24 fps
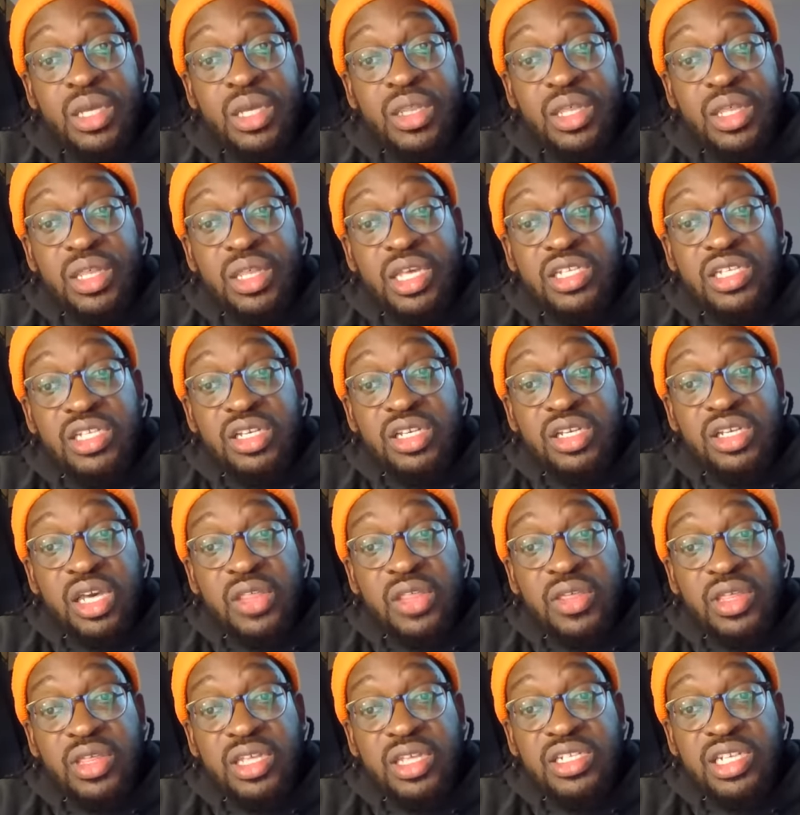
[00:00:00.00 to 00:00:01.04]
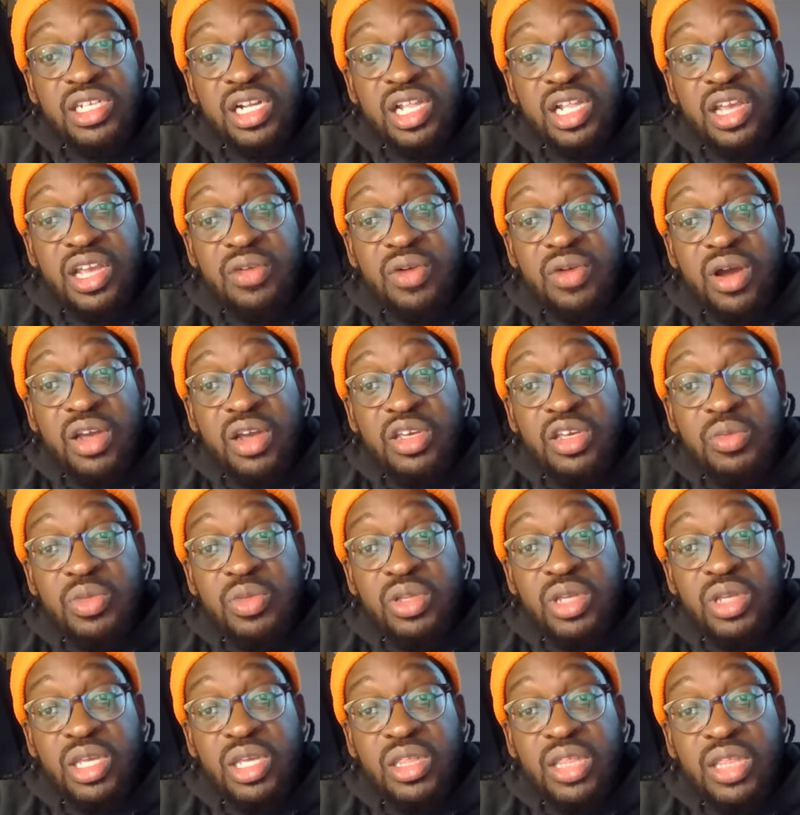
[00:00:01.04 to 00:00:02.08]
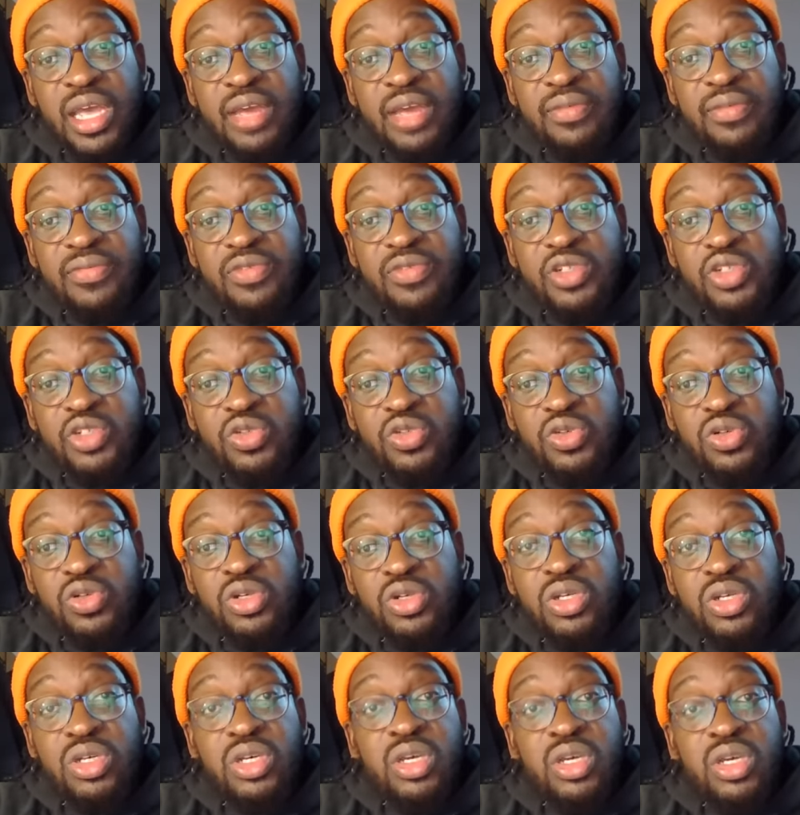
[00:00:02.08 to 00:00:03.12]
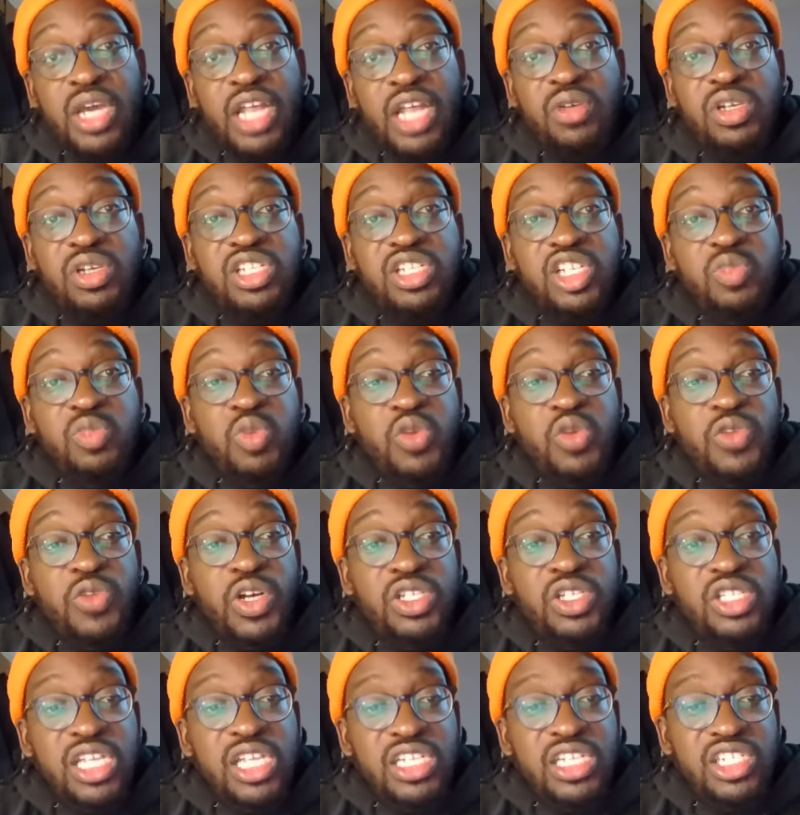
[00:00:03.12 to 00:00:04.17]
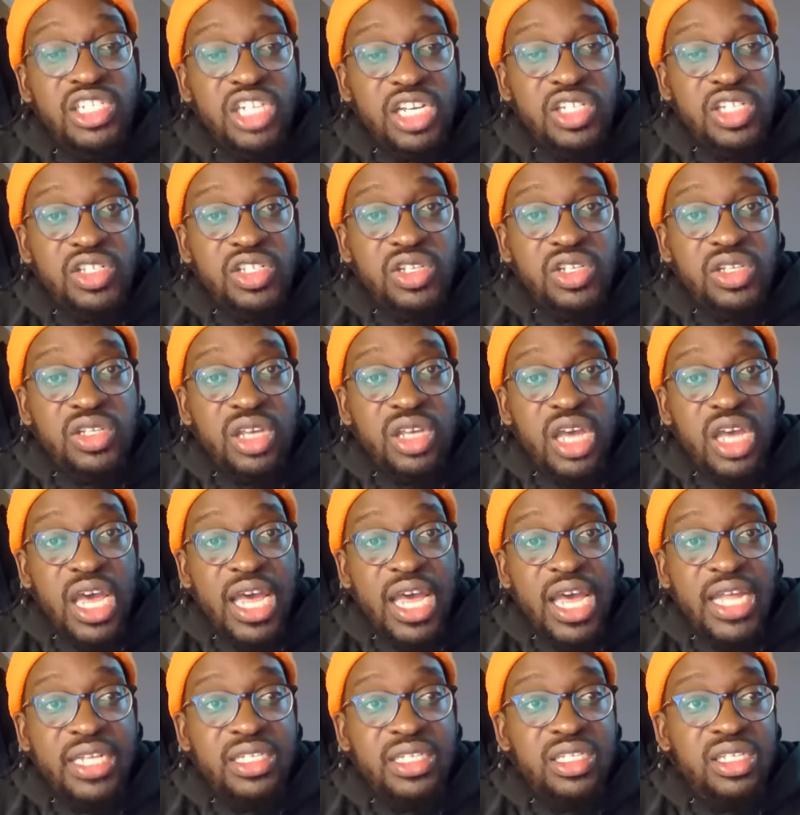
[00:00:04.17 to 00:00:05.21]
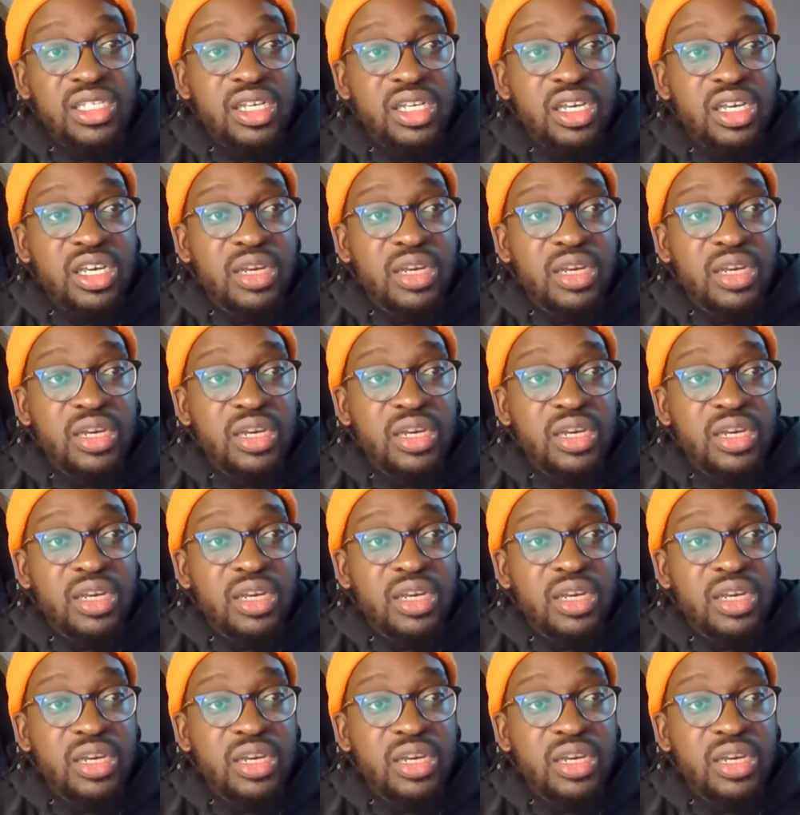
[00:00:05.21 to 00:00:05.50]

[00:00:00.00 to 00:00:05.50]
I think there's a clear argument in that for sure. Anyways, let's move on. So that's Jason. And